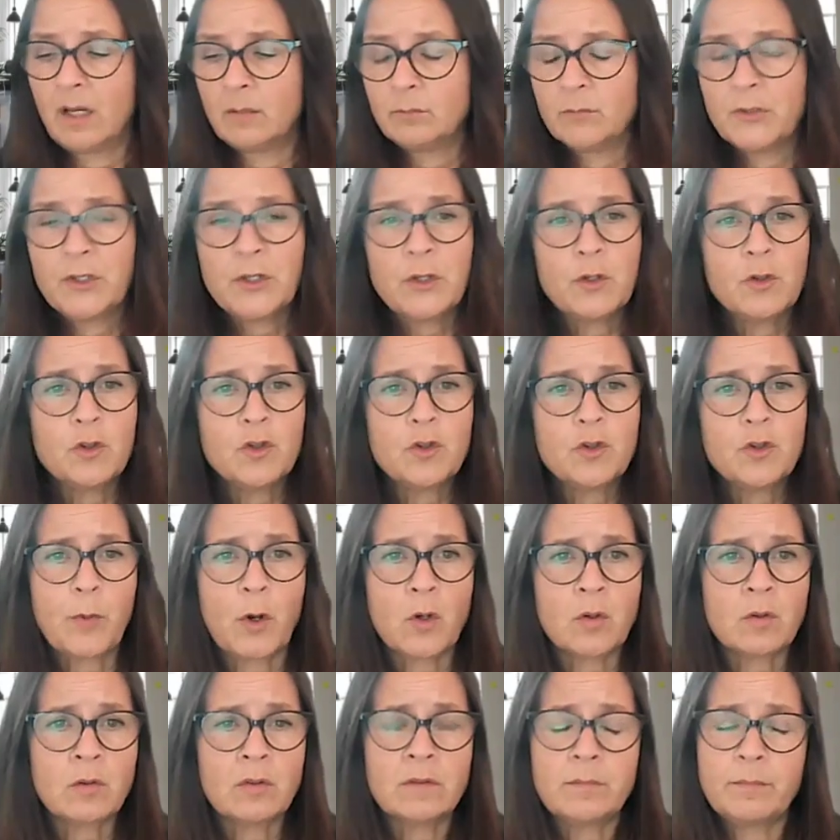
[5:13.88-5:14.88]
huge
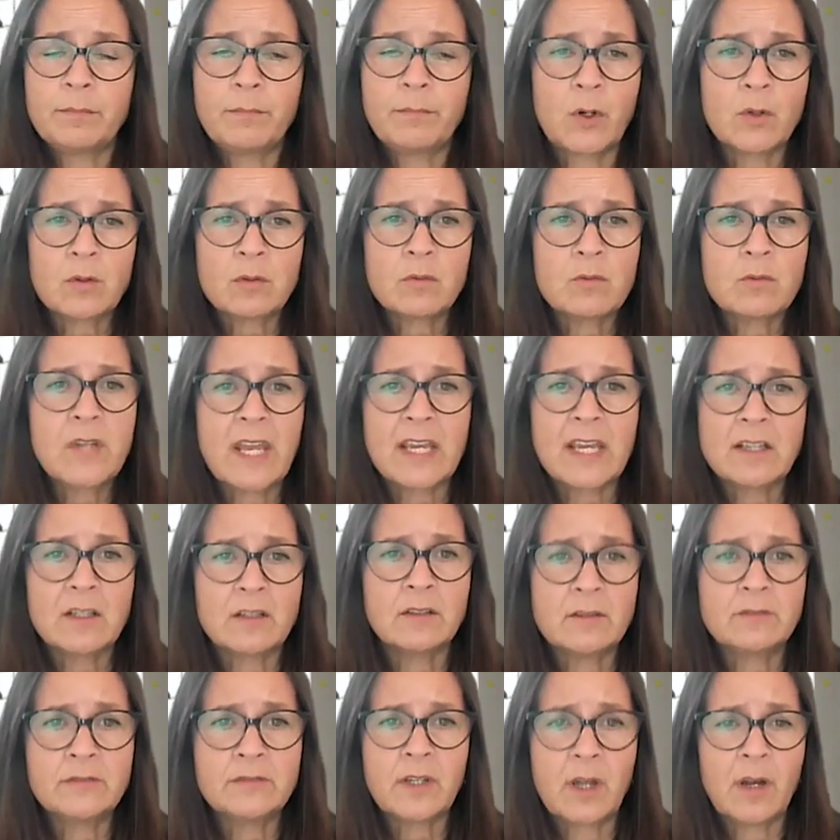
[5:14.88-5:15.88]
bottleneck
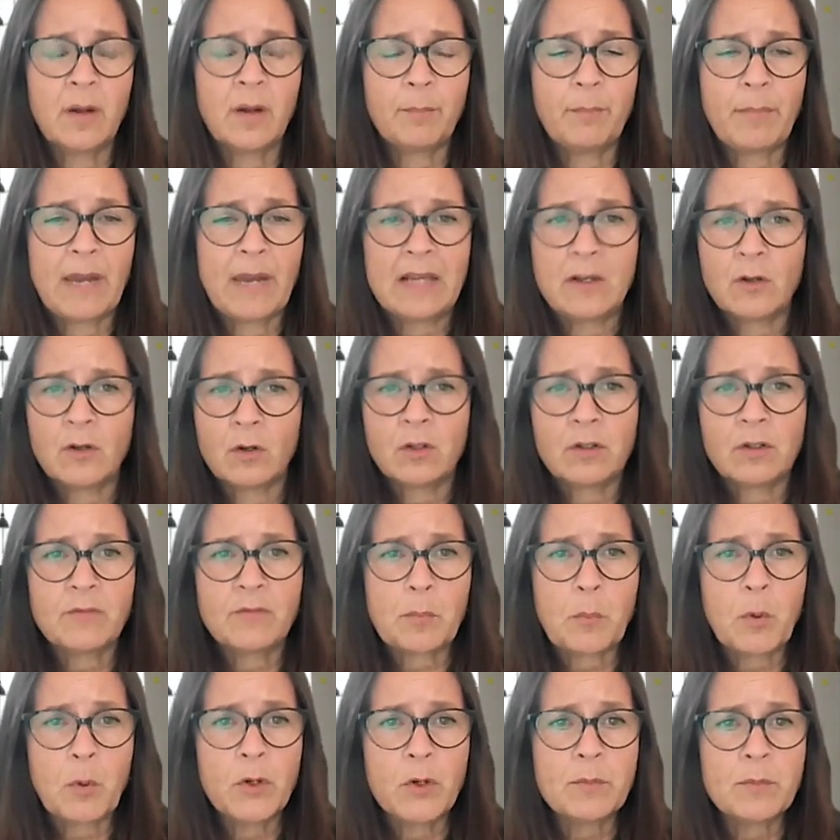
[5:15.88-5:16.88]
of backlog of
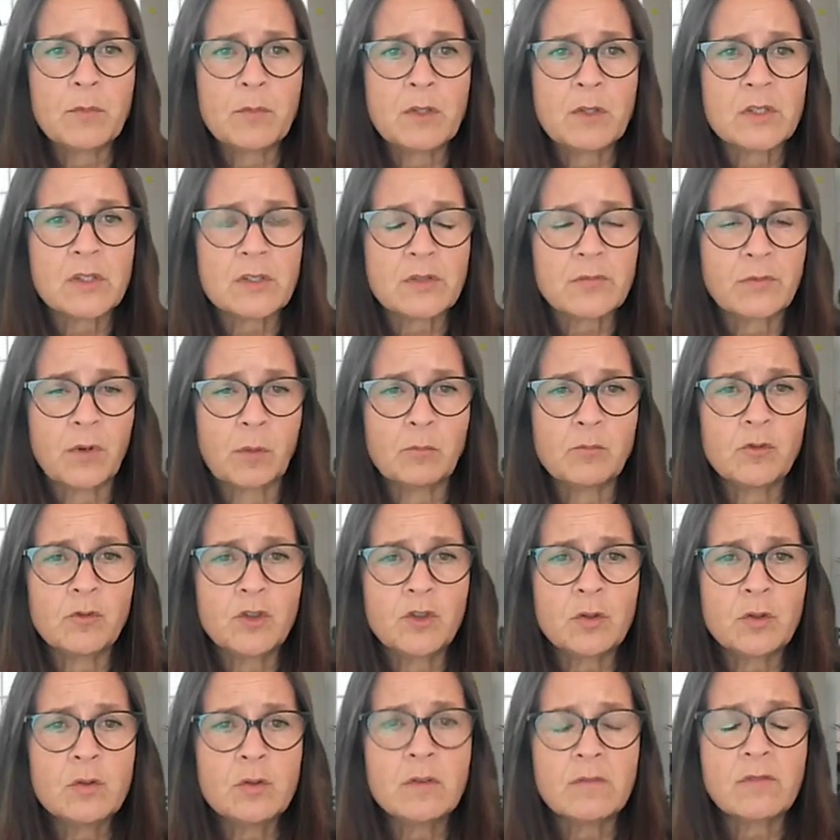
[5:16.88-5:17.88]
appointments from
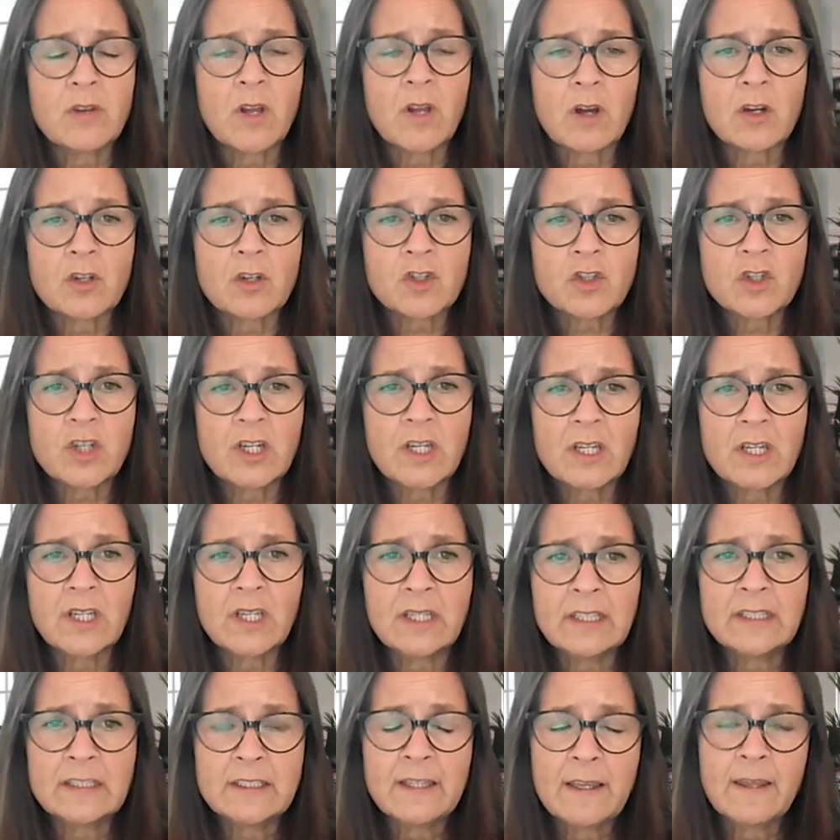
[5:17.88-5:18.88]
June of last
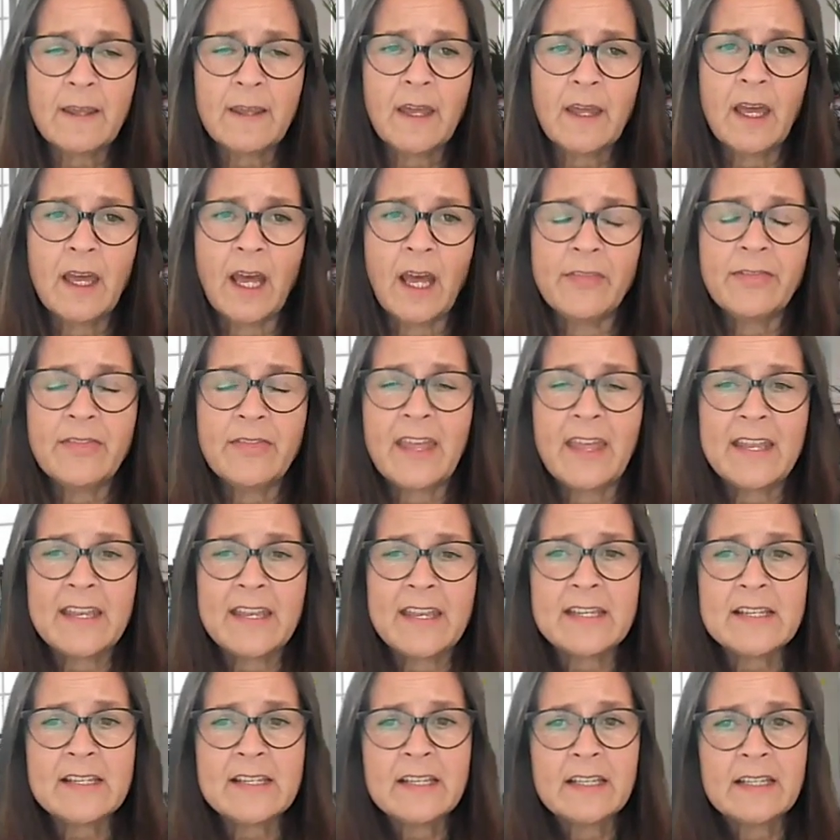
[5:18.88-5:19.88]
year, and
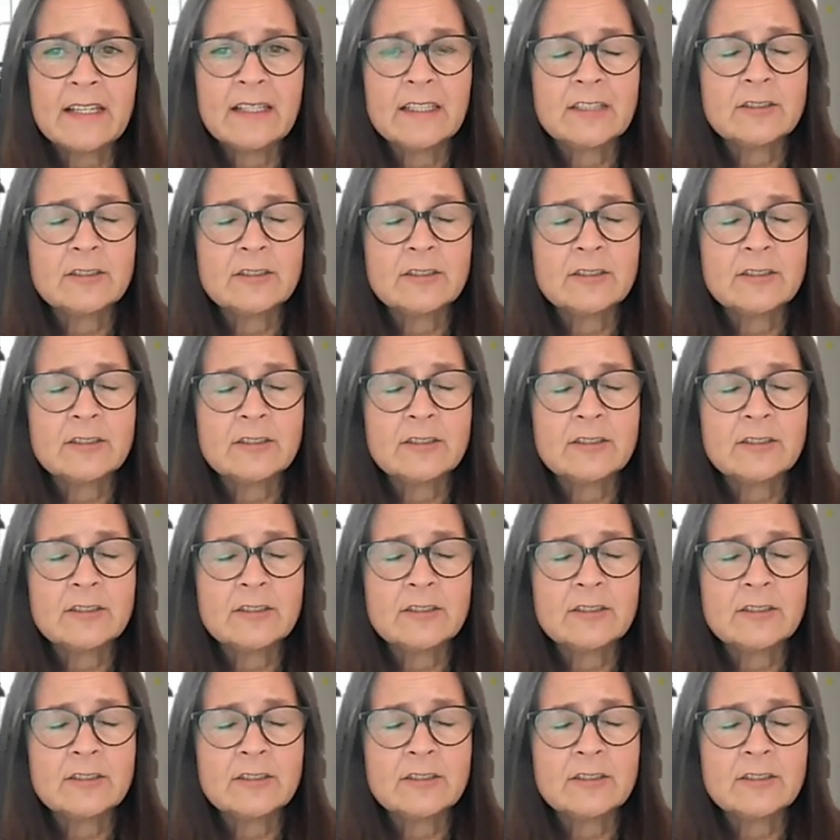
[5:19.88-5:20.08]
they